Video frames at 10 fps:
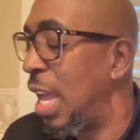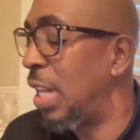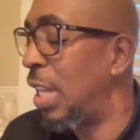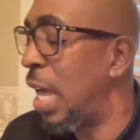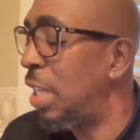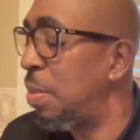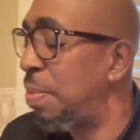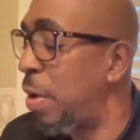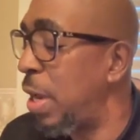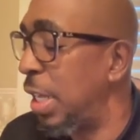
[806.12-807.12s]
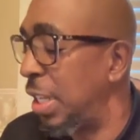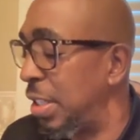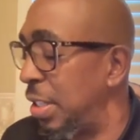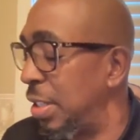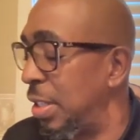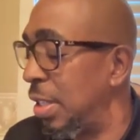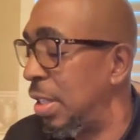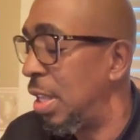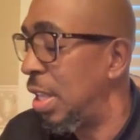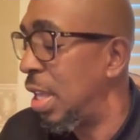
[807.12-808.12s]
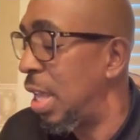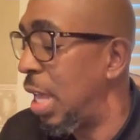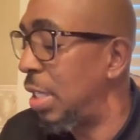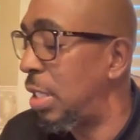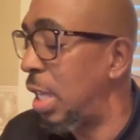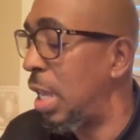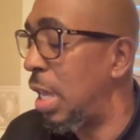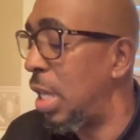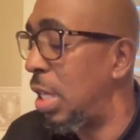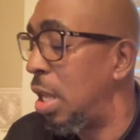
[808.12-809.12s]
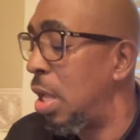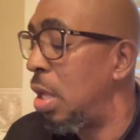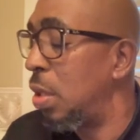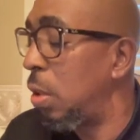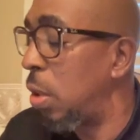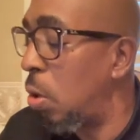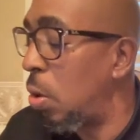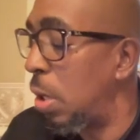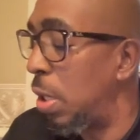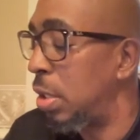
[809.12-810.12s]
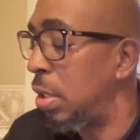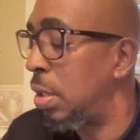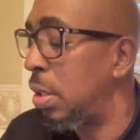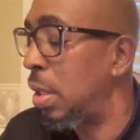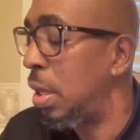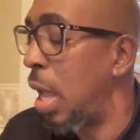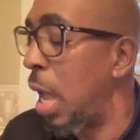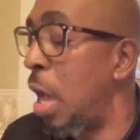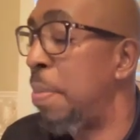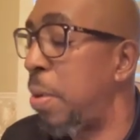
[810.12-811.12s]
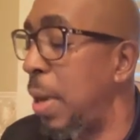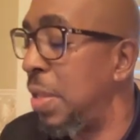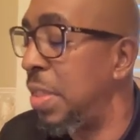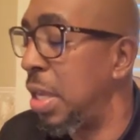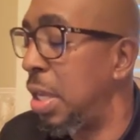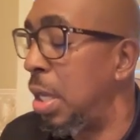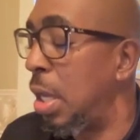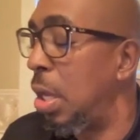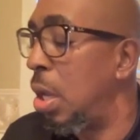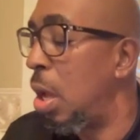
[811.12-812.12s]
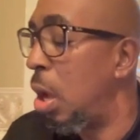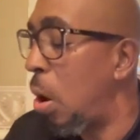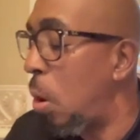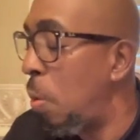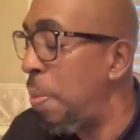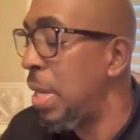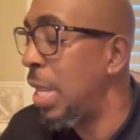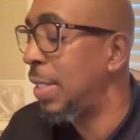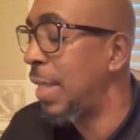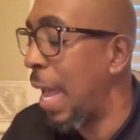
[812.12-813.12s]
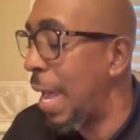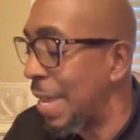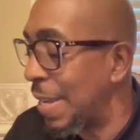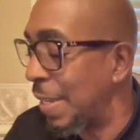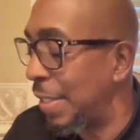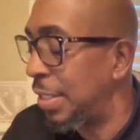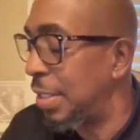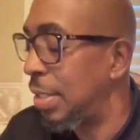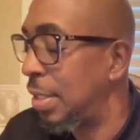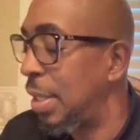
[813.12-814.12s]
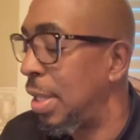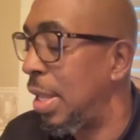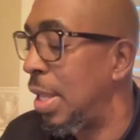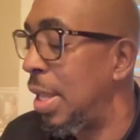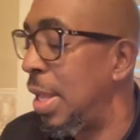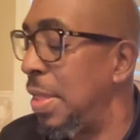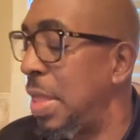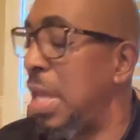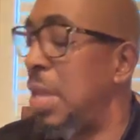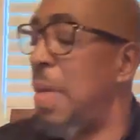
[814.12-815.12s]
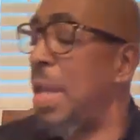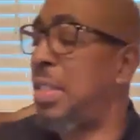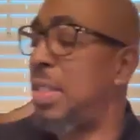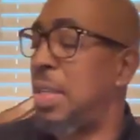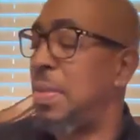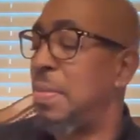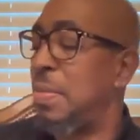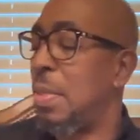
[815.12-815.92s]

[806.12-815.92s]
And Elijah prayed and said, Lord, I pray thee, open his eyes that he may see.